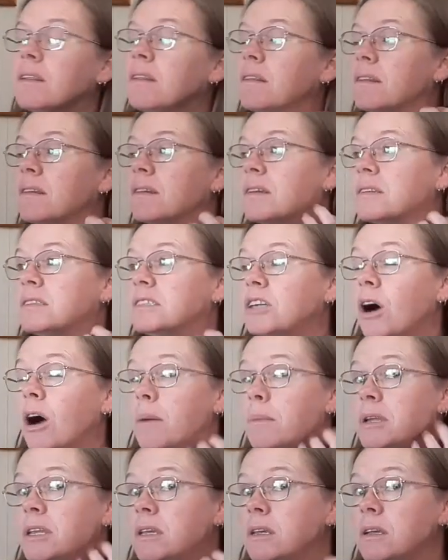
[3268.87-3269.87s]
the
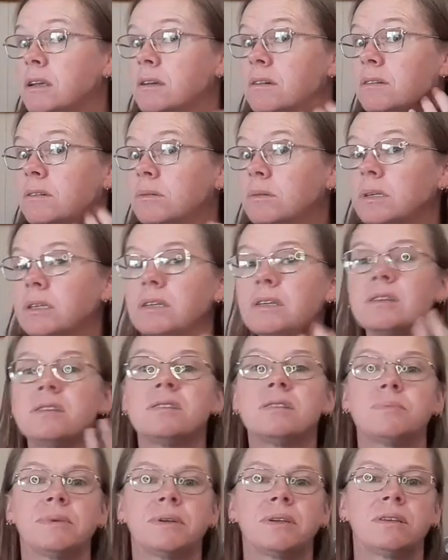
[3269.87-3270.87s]
time of year or what it
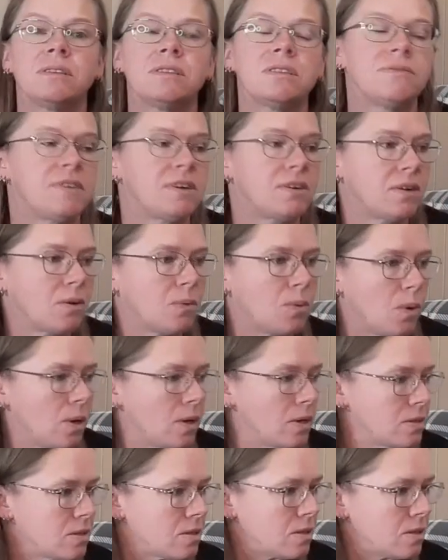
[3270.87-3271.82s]
is, but it's very quiet.